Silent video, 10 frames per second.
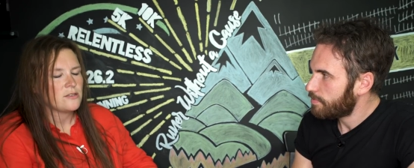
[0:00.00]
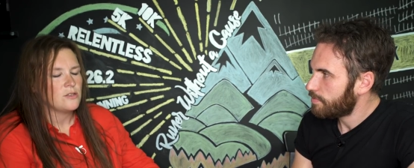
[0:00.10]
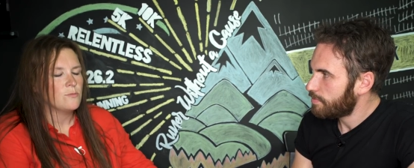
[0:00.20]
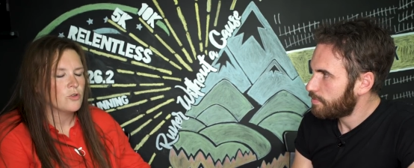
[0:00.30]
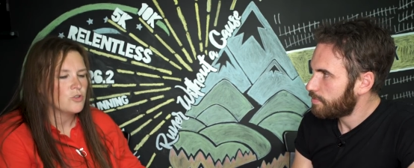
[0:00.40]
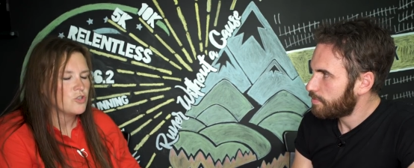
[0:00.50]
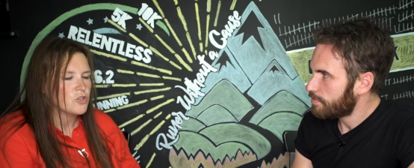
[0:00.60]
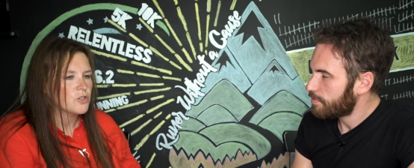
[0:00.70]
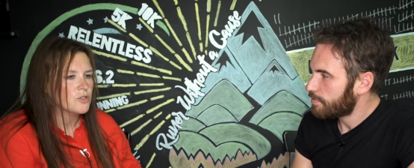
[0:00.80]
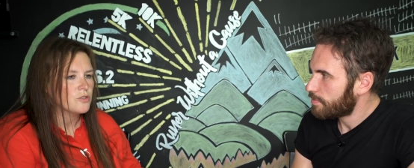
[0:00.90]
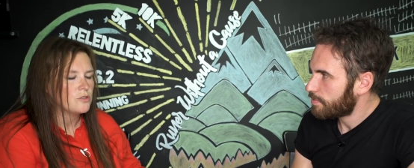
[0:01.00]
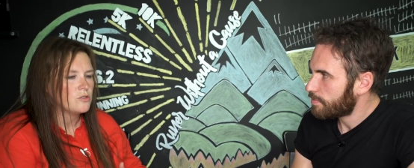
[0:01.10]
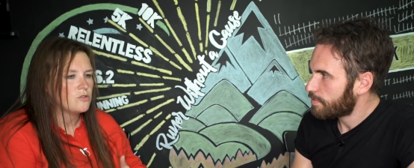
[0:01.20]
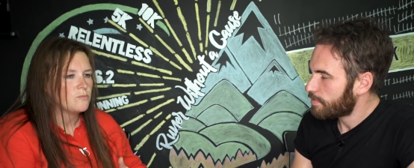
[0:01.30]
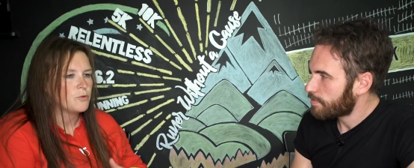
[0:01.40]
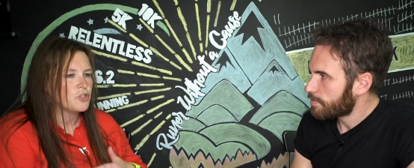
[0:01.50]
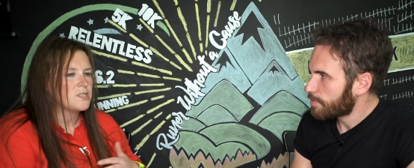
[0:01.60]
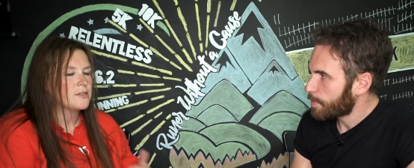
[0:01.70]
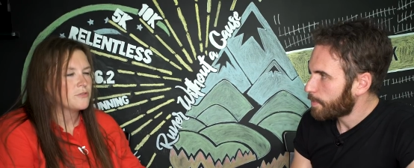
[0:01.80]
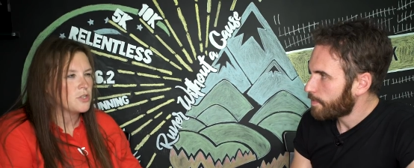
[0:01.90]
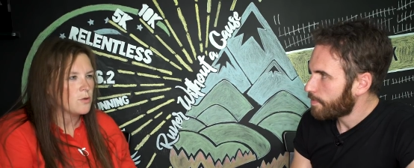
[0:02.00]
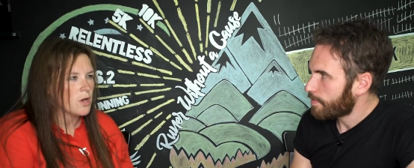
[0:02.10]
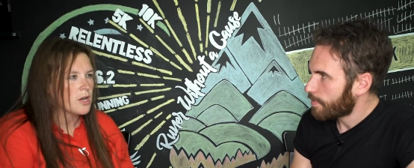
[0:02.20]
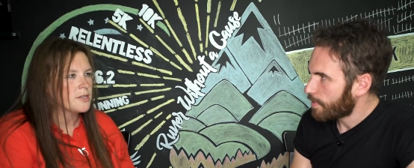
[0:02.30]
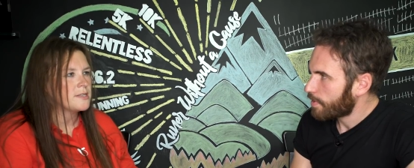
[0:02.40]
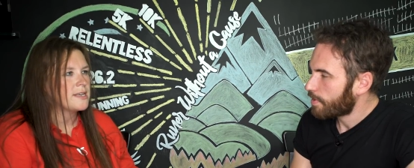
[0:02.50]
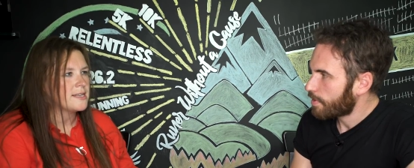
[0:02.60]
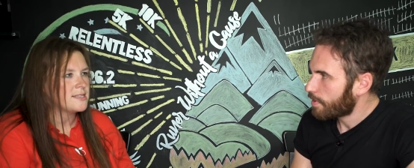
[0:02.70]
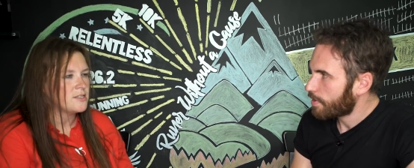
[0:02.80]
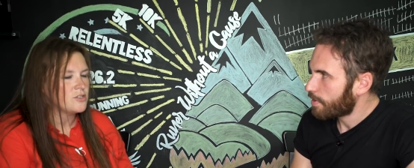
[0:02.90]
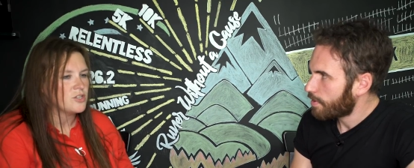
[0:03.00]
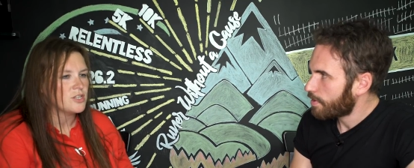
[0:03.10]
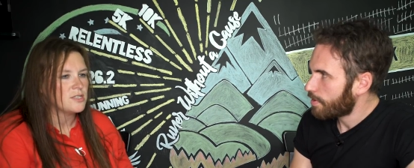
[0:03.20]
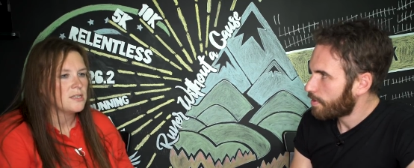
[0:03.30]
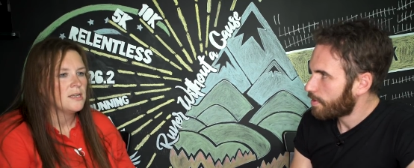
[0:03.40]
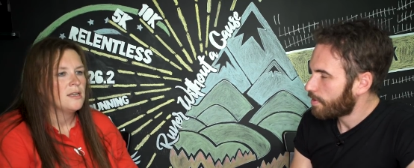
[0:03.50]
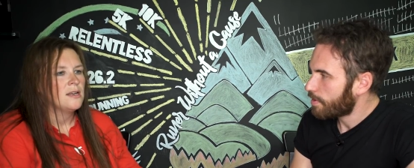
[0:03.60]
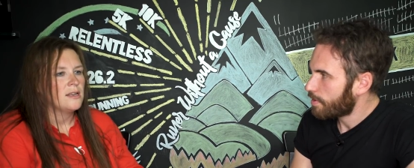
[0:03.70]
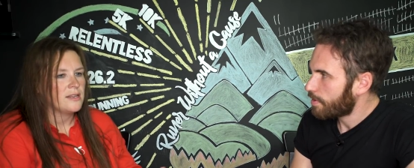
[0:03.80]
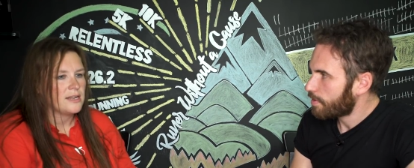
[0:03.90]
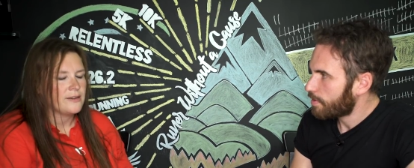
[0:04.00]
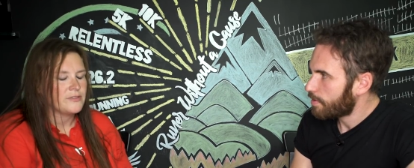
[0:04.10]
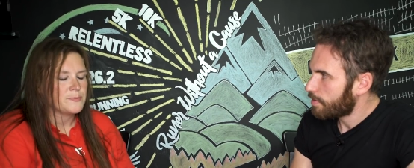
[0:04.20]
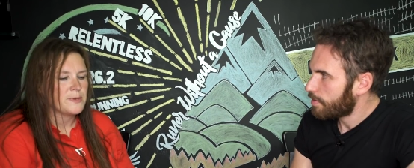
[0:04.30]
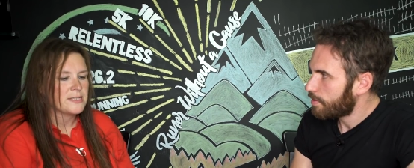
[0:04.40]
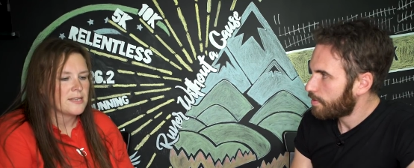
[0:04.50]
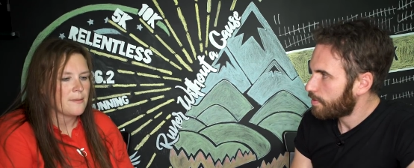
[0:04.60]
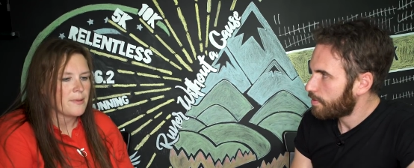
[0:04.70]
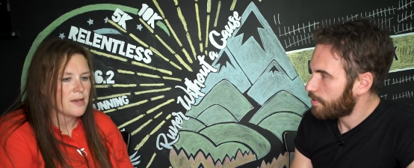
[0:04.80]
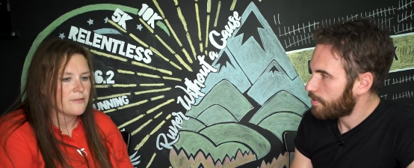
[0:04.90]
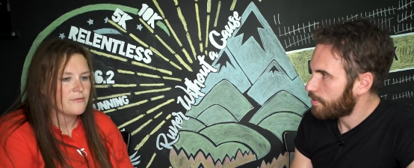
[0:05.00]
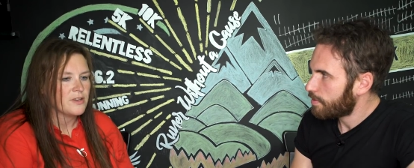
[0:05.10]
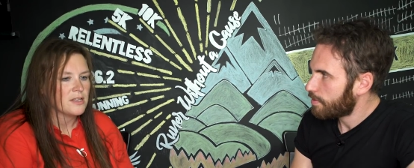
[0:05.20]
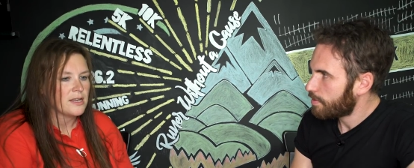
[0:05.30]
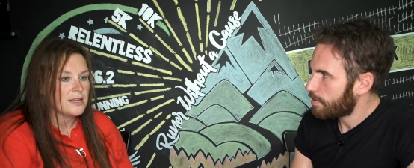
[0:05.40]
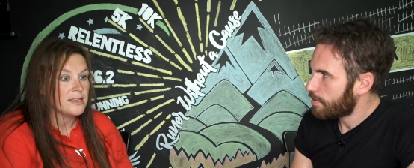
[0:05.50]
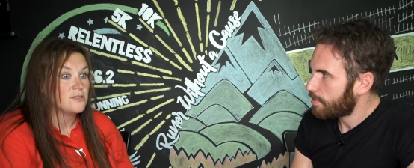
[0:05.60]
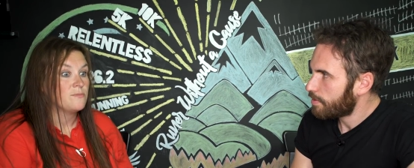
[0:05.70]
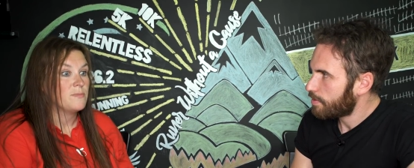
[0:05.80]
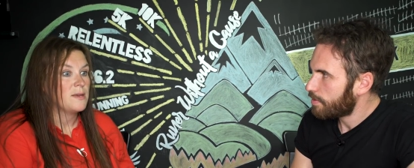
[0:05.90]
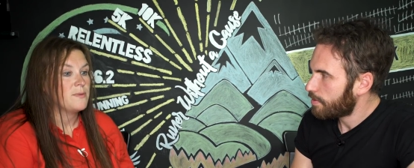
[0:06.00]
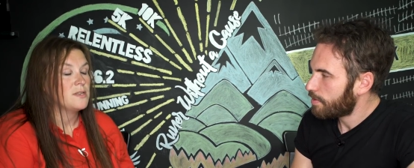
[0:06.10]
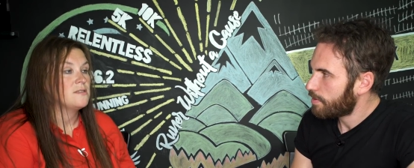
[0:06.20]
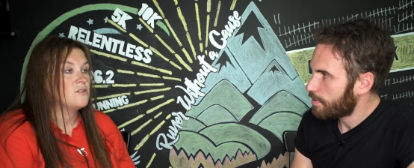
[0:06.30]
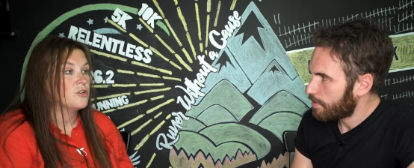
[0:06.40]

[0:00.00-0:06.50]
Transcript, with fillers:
Speaker 1: too much or push yourself too hard, get injured, and then have this big setback and feel like it's maybe it's